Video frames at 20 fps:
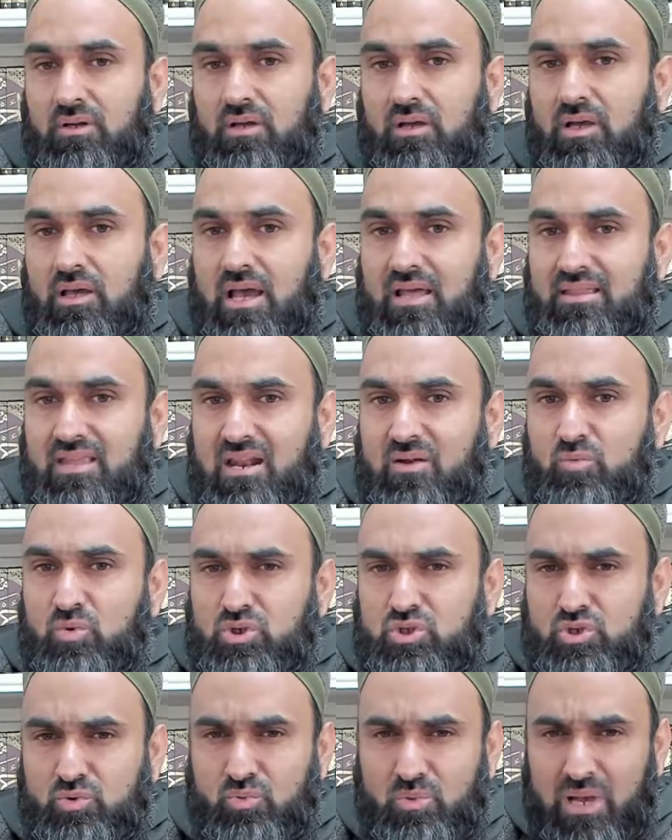And then we should
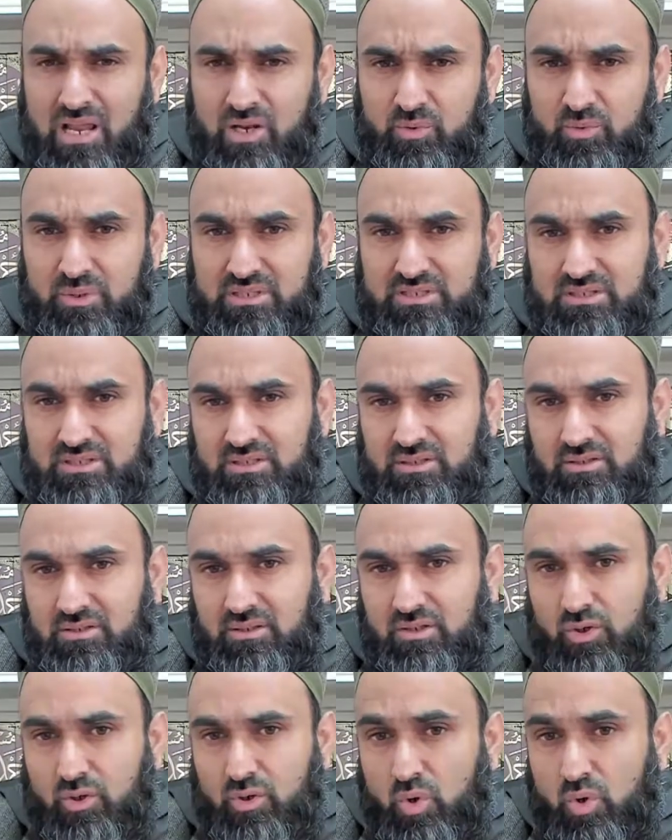value it
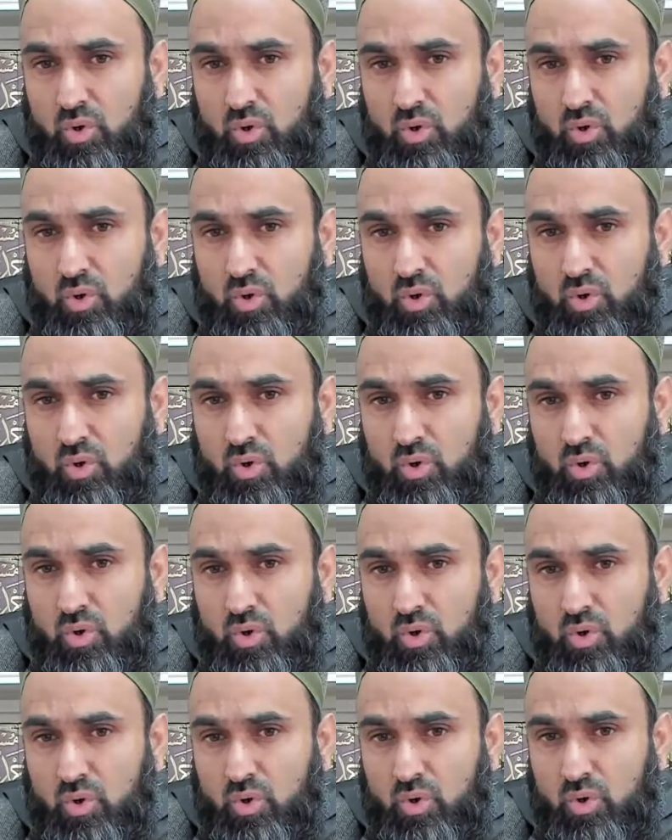according to
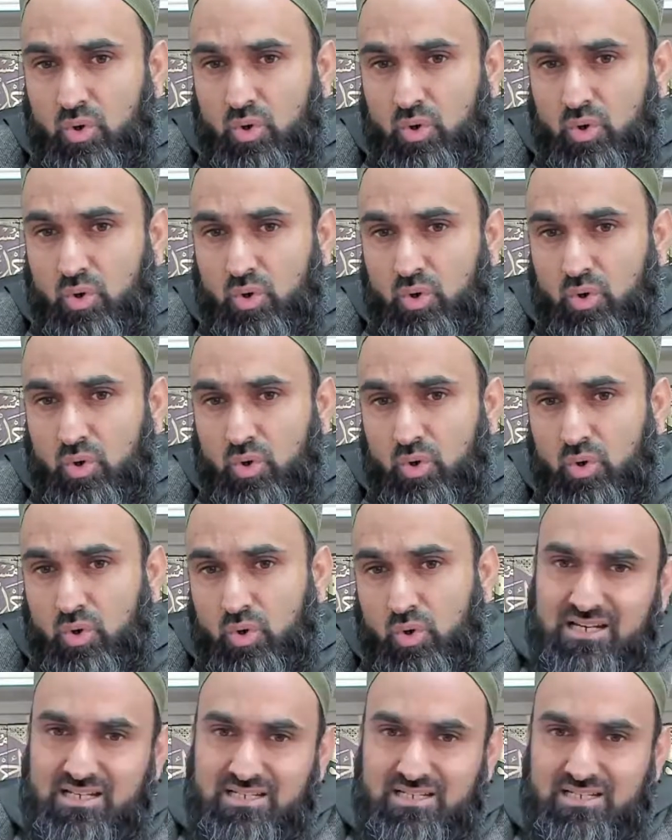its its